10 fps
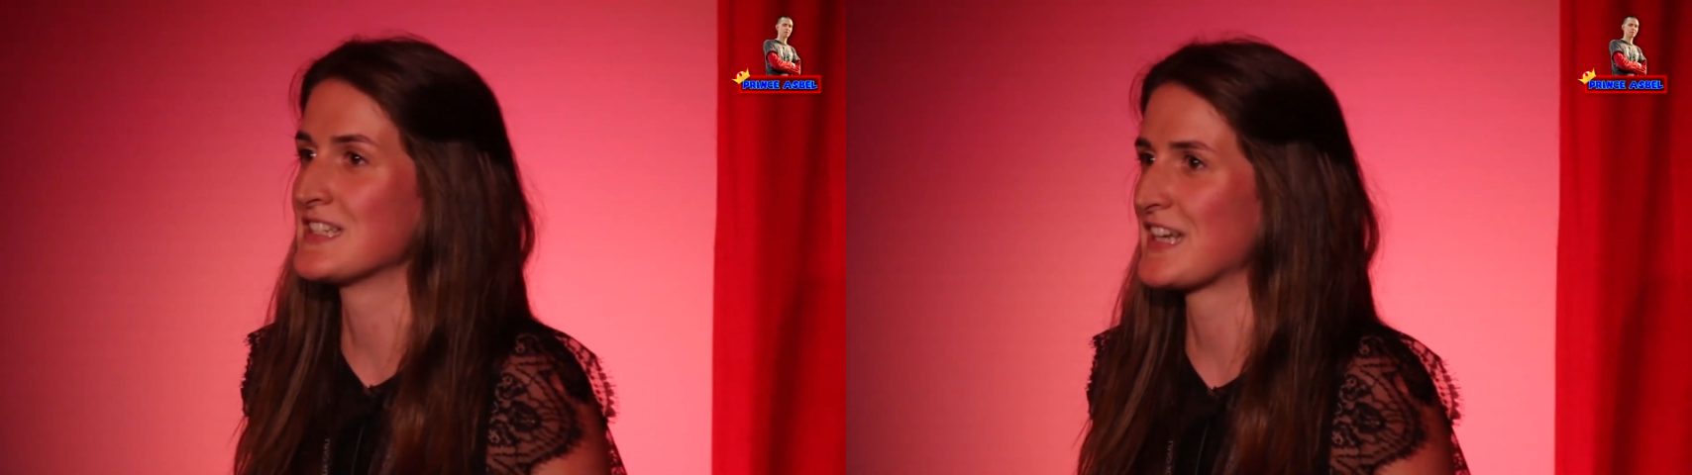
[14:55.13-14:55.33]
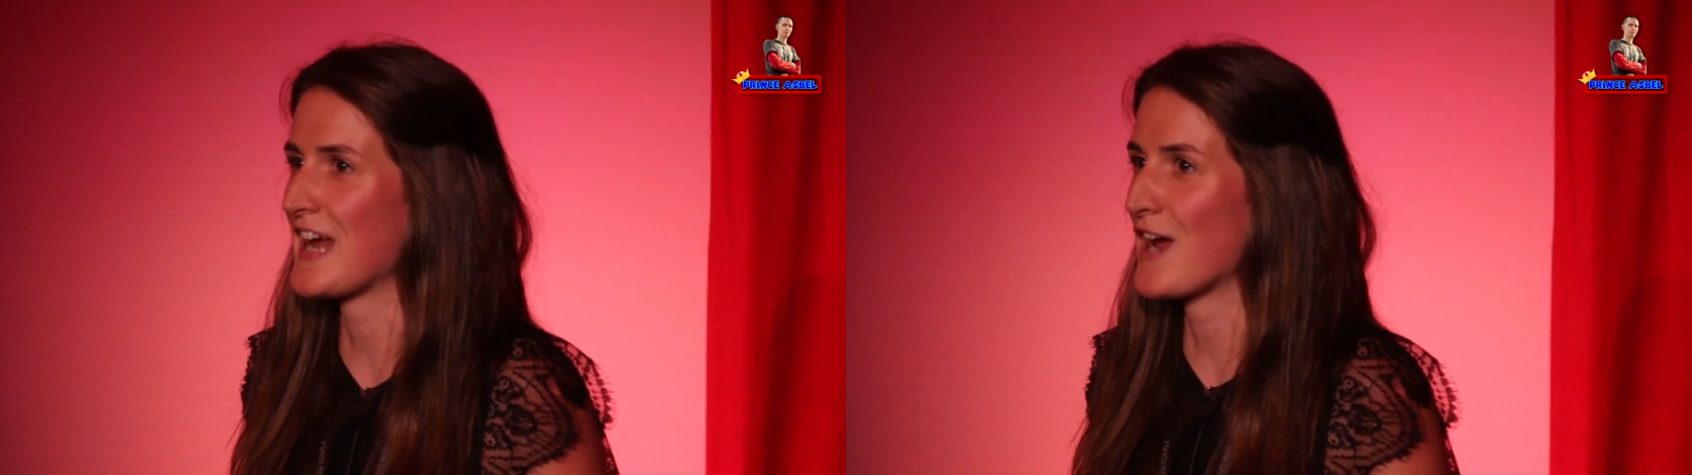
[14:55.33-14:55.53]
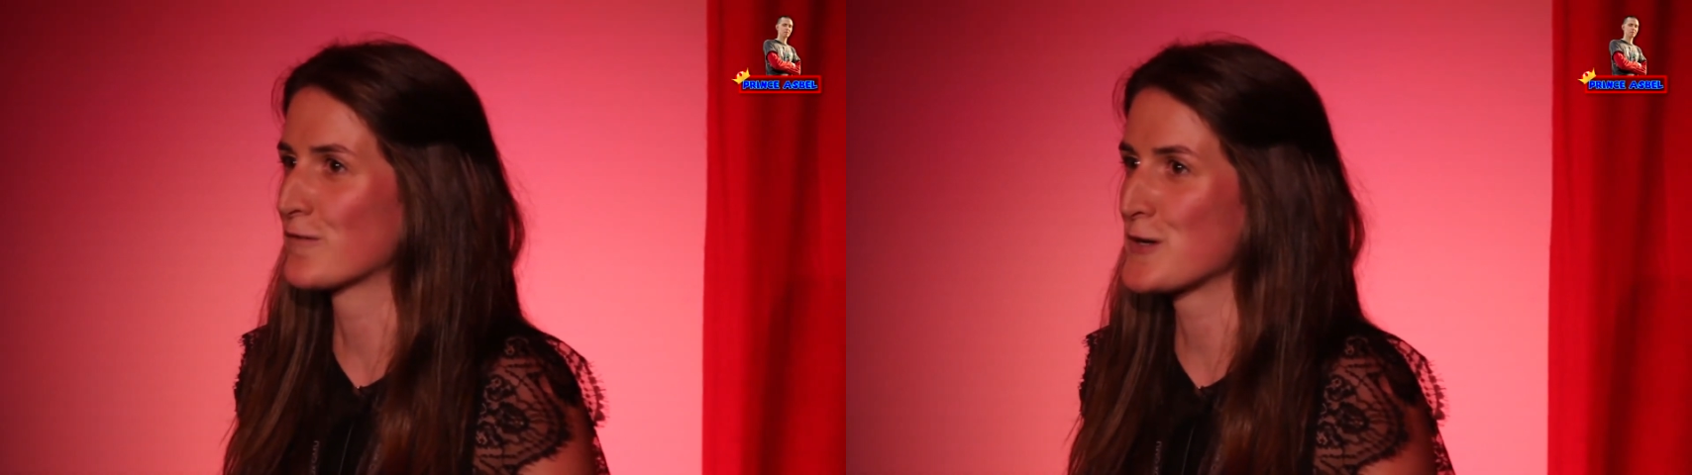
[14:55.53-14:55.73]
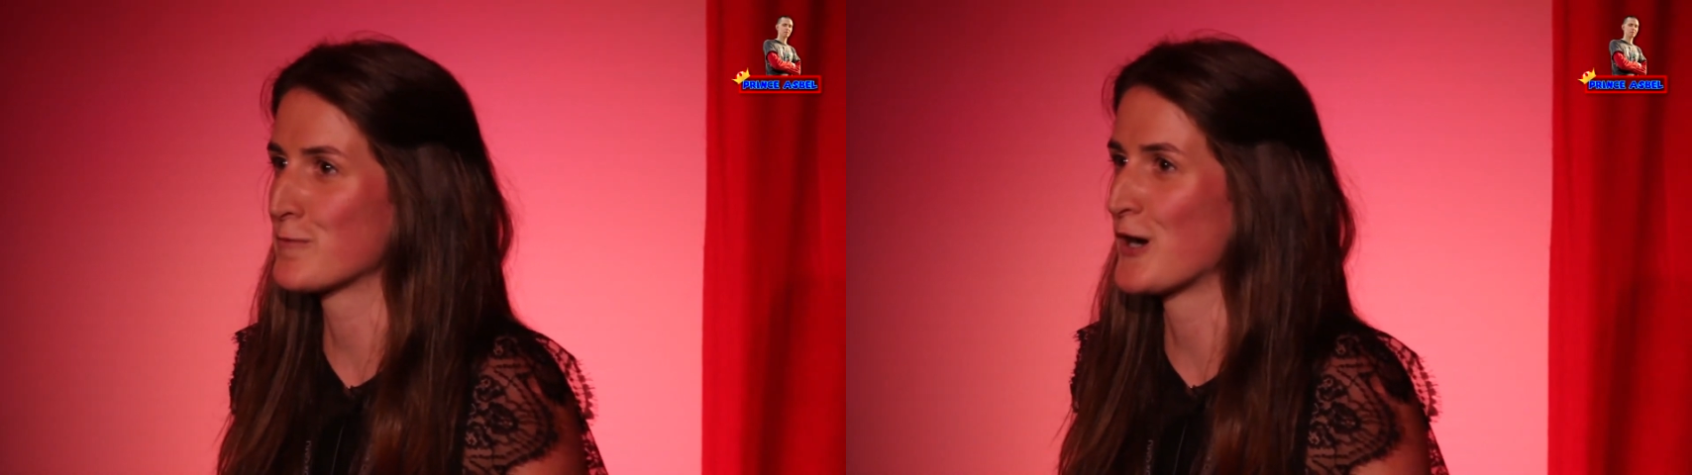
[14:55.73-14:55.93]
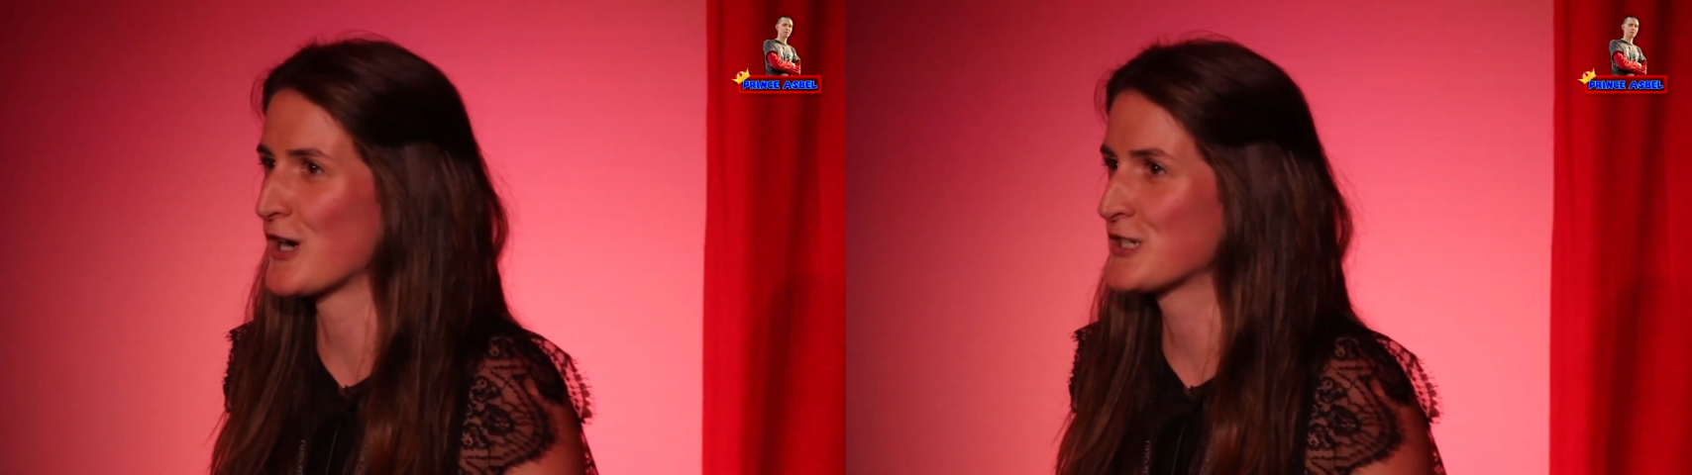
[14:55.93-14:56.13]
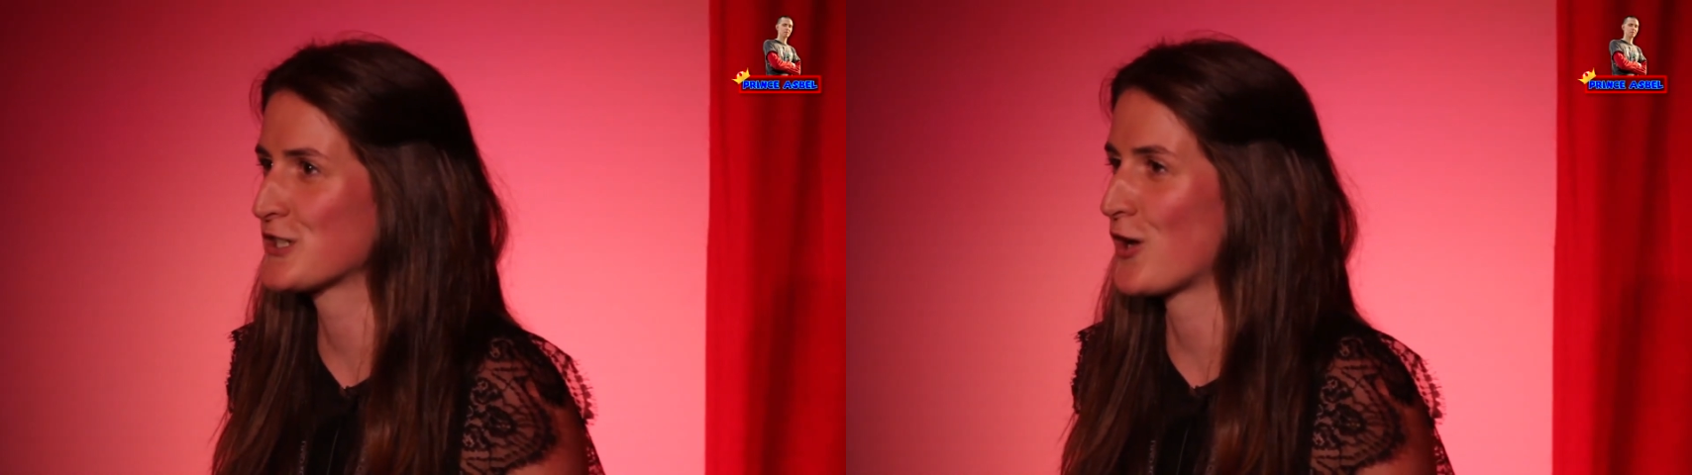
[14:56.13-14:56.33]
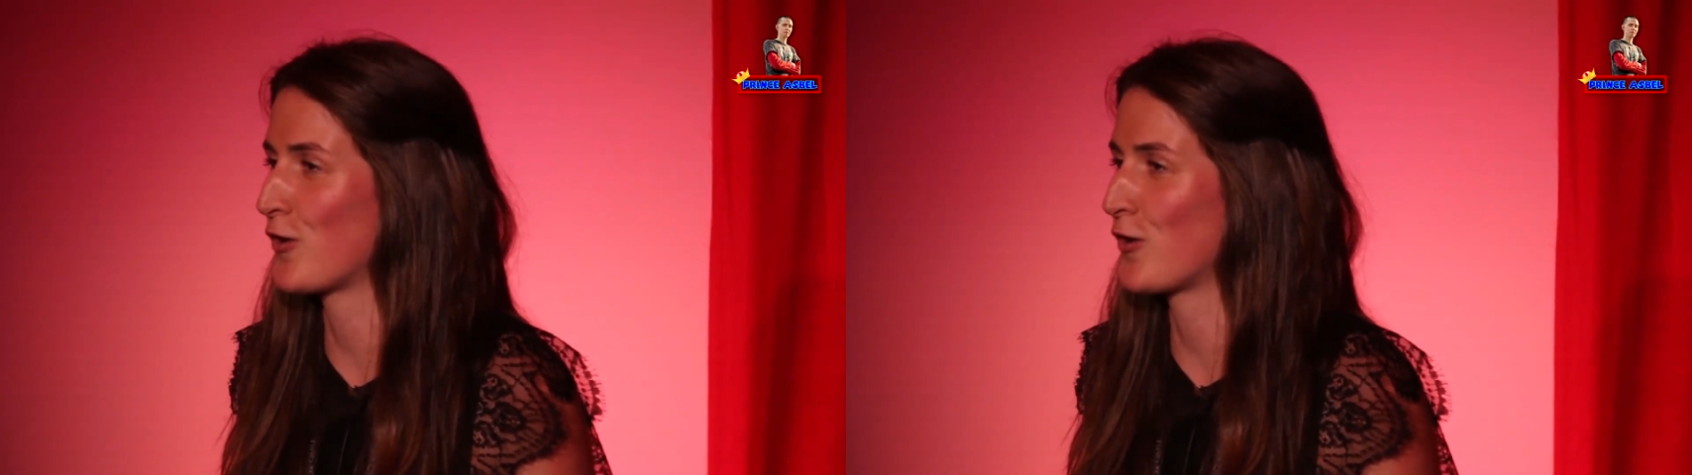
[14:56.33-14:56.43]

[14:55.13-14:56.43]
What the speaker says: into every part